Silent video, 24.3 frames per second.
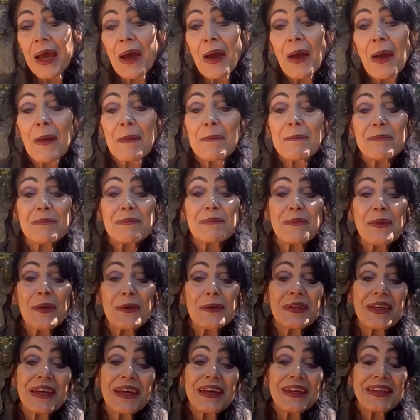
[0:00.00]

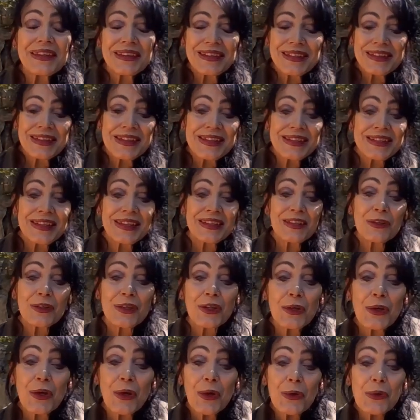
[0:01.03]
Okay, listen, I got
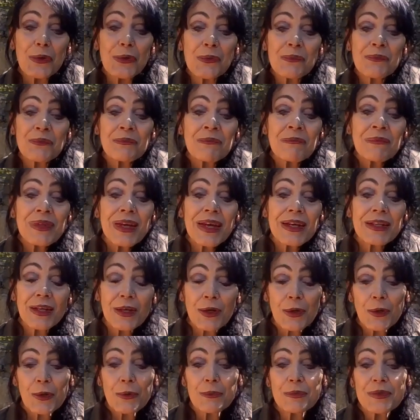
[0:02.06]
to go. And
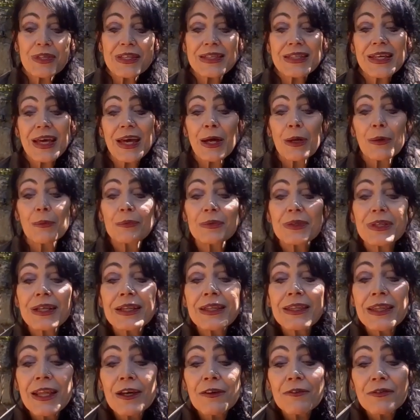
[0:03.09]
I hope this
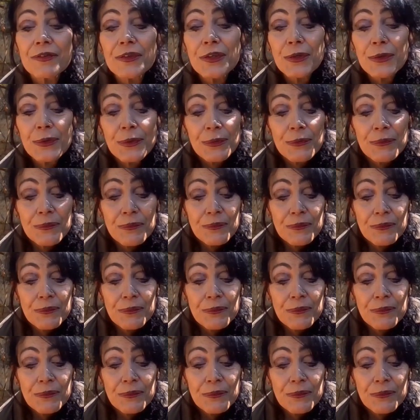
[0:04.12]
helped. Love you.